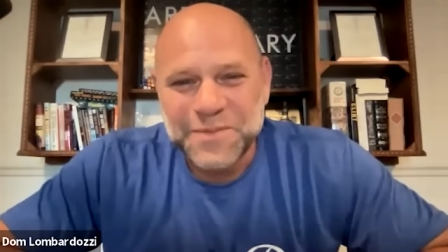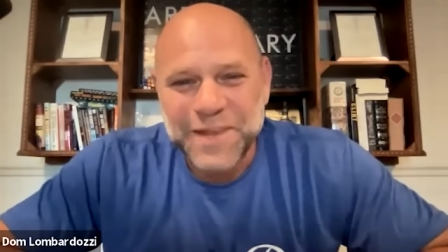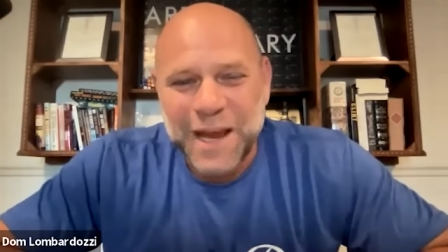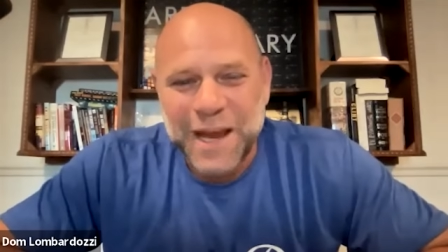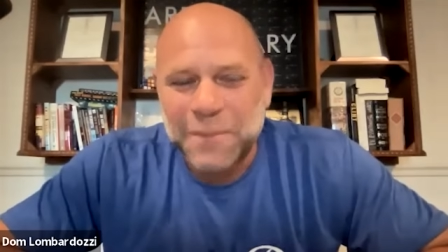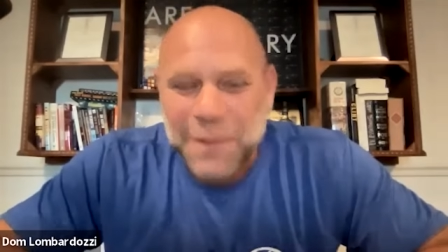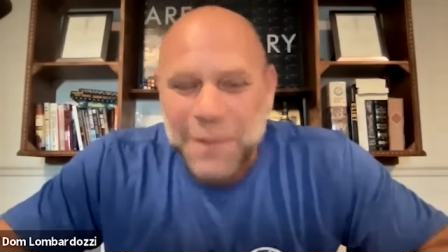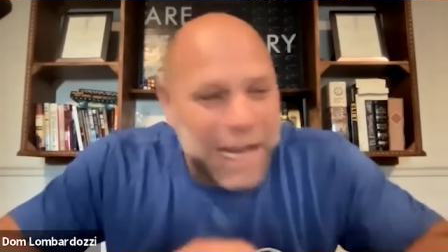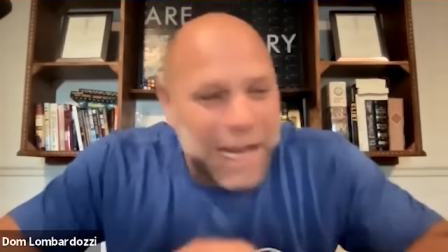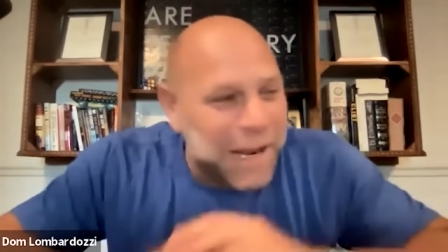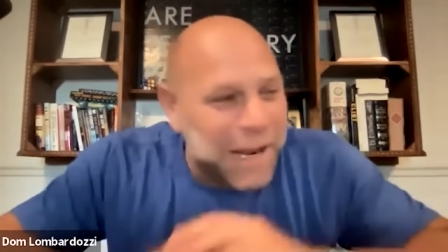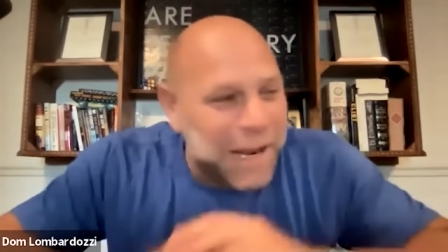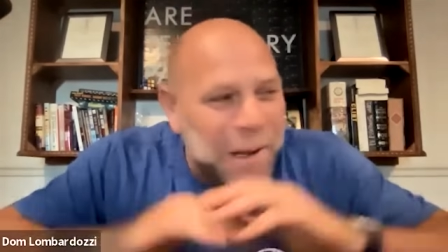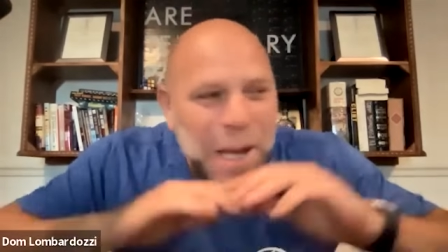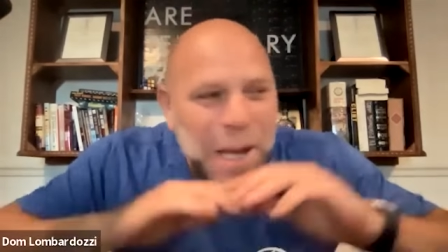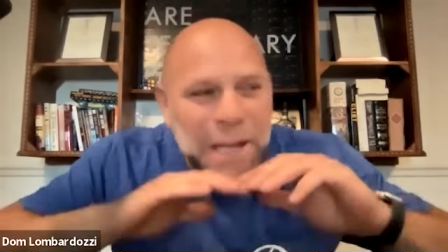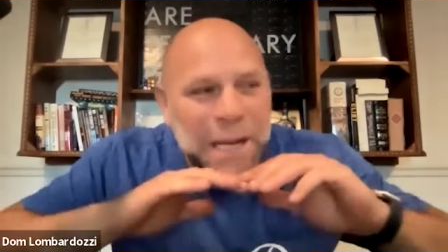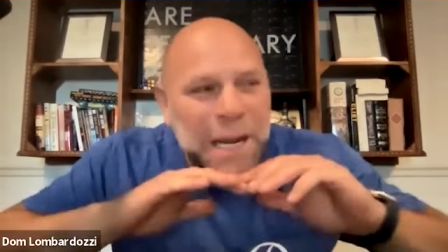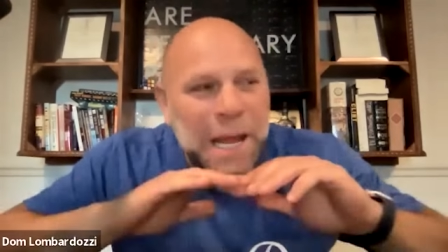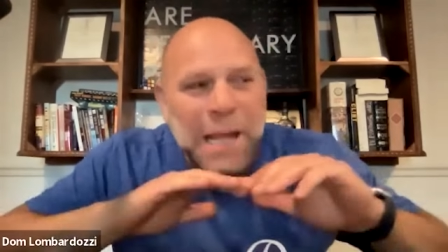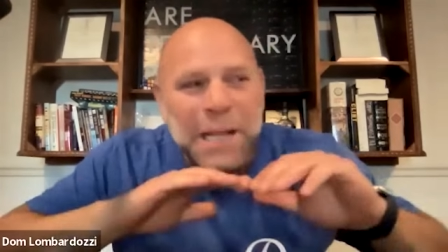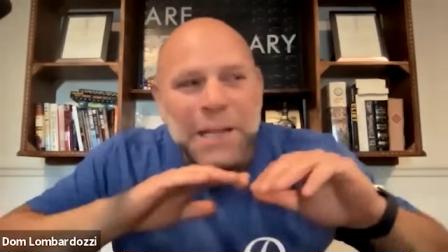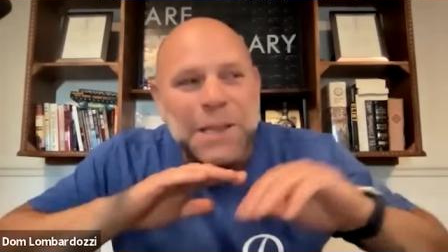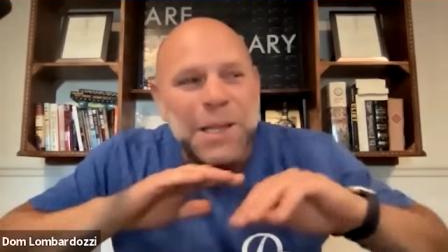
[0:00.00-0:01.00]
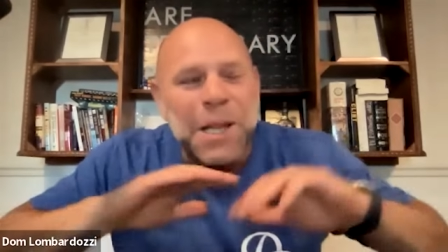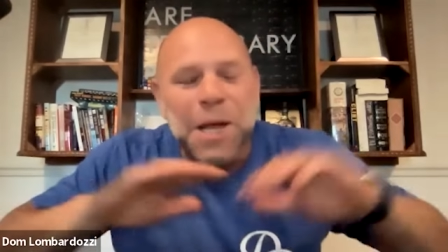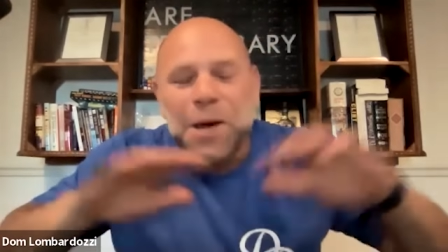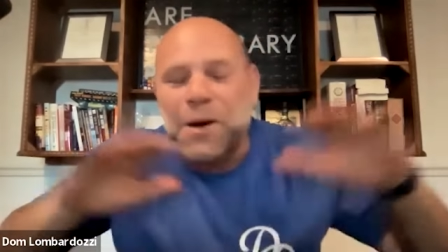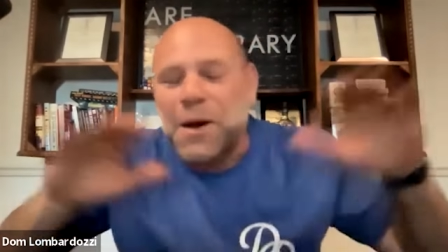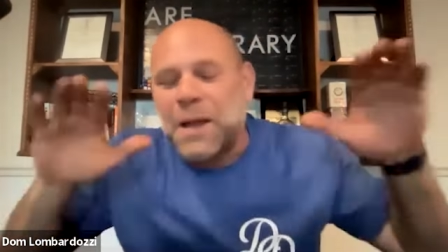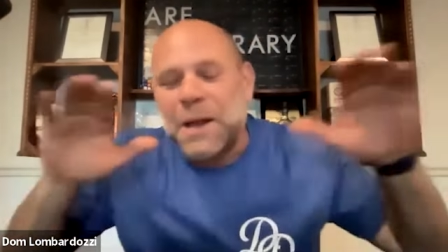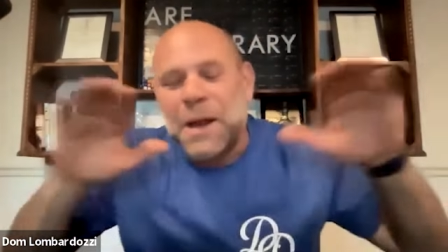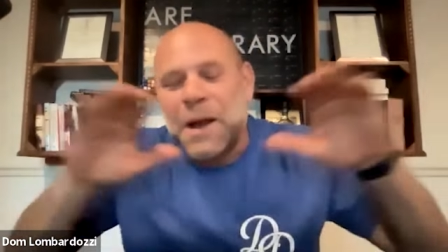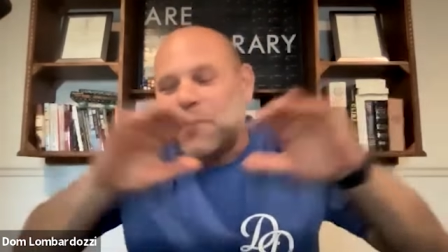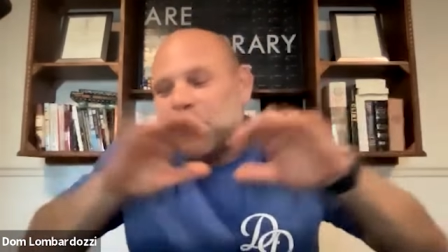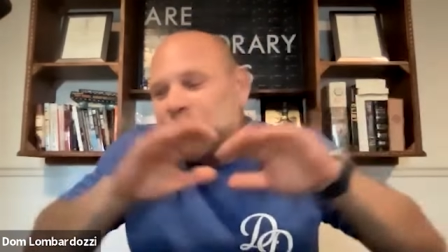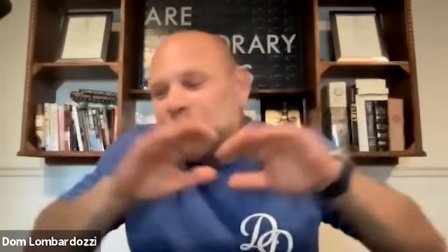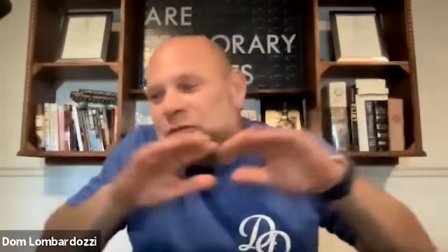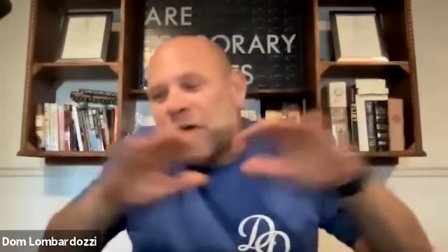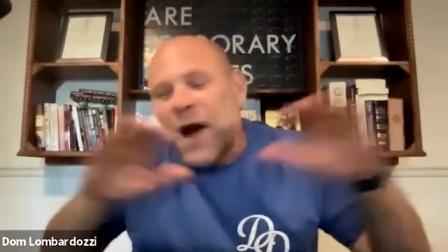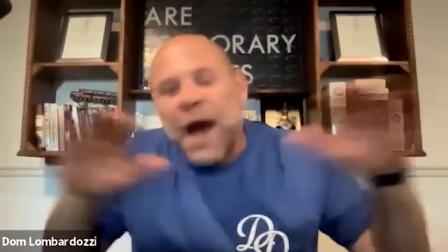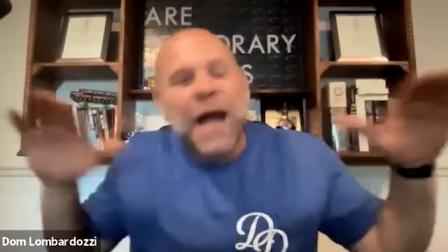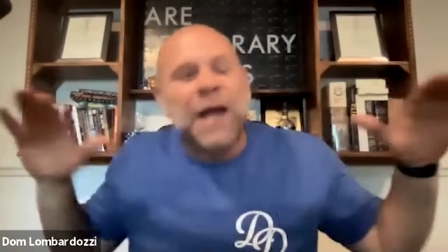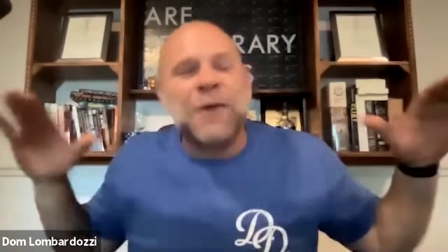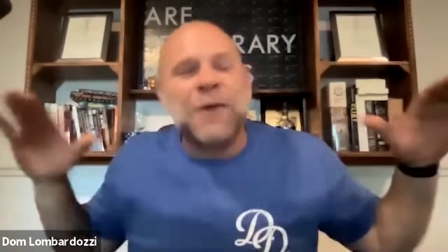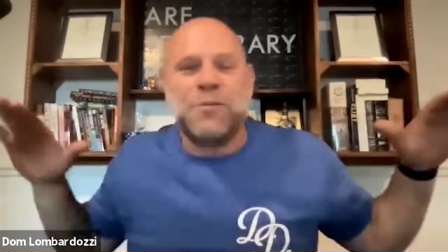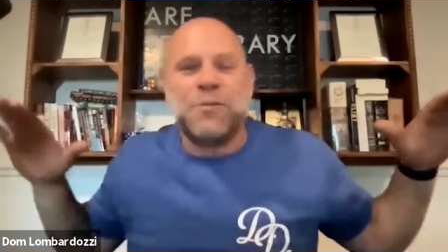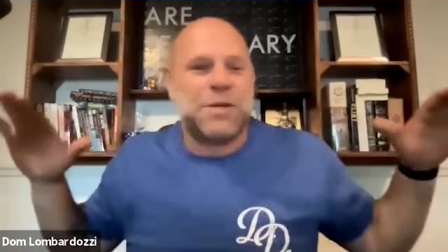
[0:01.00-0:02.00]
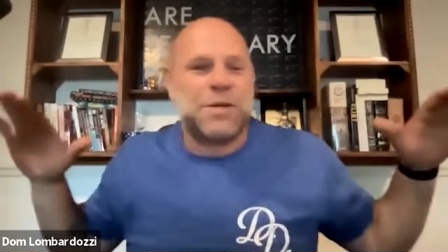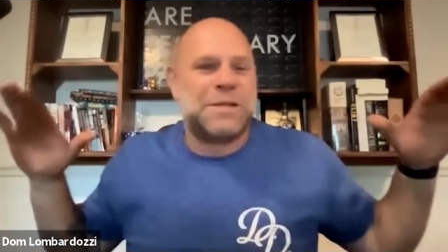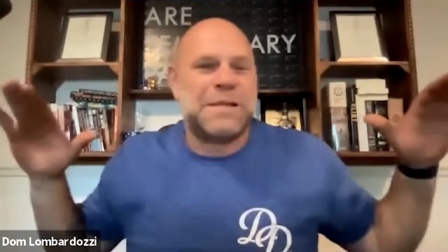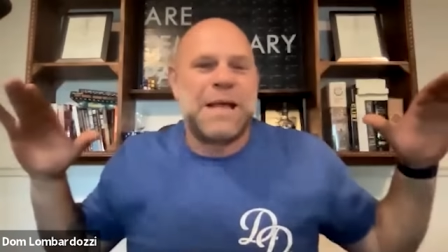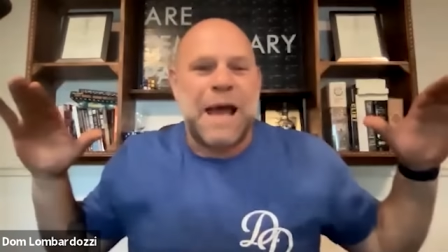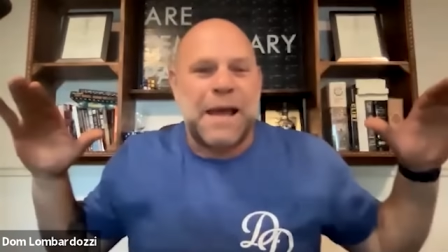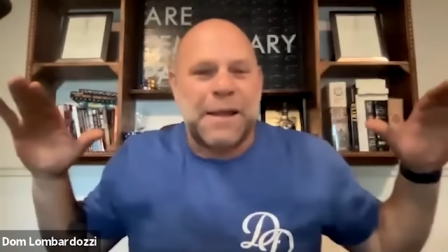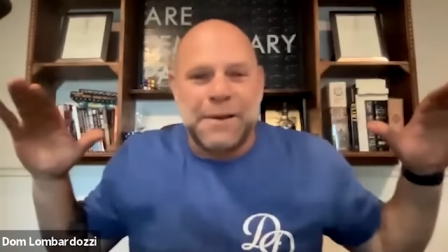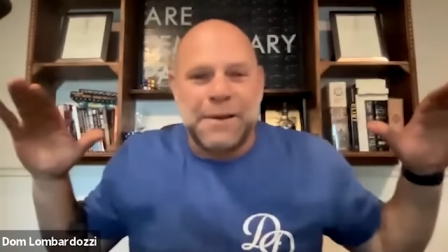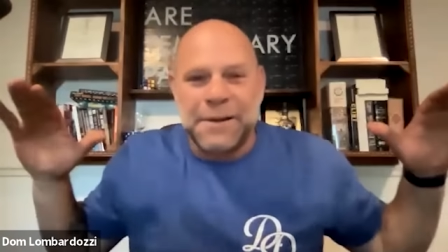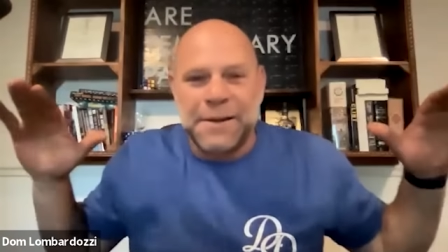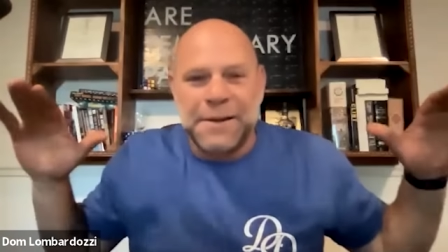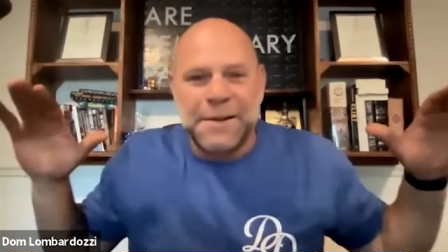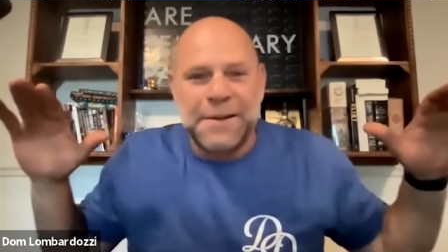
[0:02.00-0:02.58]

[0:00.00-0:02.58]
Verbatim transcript: I'm, and I love. I'm fine with that.